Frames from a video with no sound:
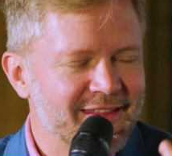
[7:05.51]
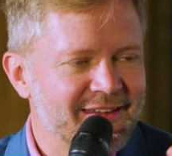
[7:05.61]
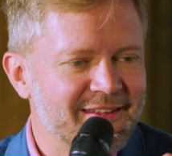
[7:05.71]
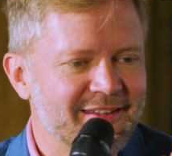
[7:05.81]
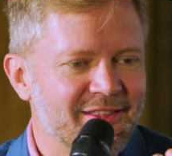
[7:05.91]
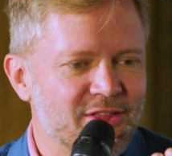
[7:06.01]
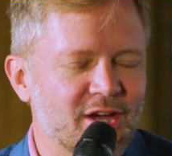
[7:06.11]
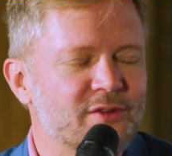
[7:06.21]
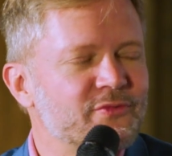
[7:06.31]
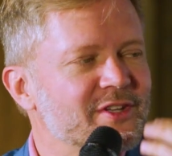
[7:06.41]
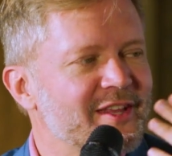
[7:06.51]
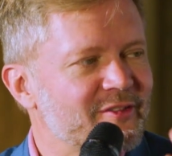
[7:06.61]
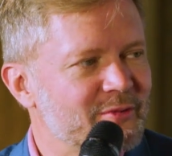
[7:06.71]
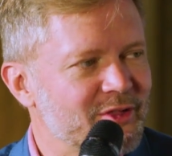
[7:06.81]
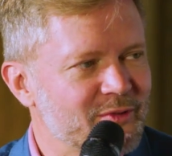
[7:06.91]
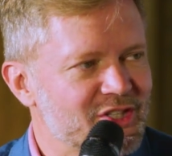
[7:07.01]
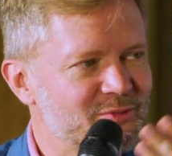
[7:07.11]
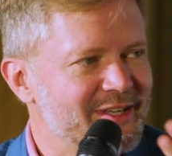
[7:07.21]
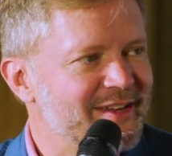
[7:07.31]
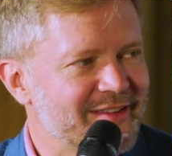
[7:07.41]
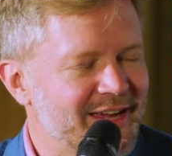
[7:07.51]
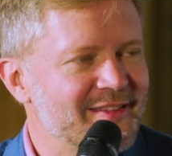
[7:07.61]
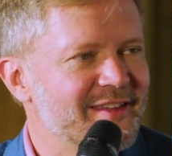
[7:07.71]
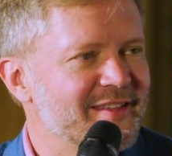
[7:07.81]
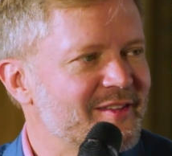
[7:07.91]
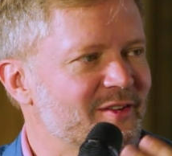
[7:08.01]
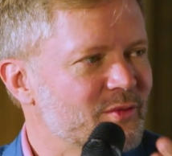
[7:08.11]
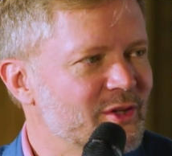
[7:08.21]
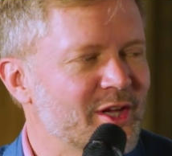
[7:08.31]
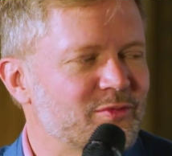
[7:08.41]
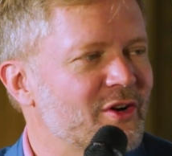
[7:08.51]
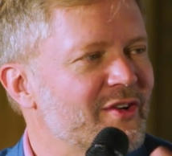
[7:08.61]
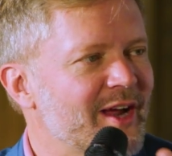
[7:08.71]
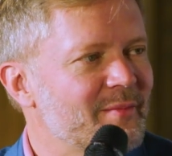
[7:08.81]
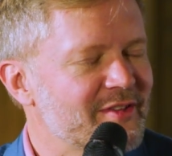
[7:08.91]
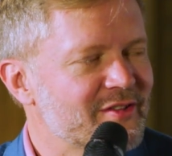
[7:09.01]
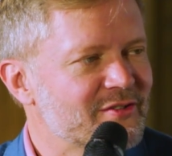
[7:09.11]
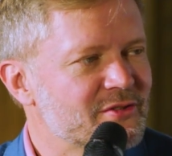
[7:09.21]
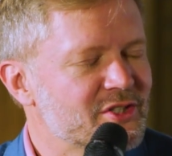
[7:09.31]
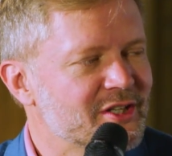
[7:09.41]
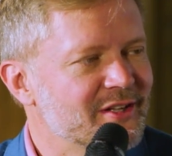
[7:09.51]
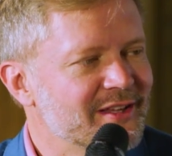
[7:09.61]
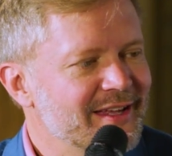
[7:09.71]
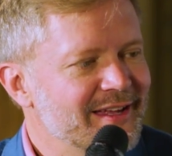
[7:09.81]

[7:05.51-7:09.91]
the thoughtfulness with which we design these rollout programs is crucial.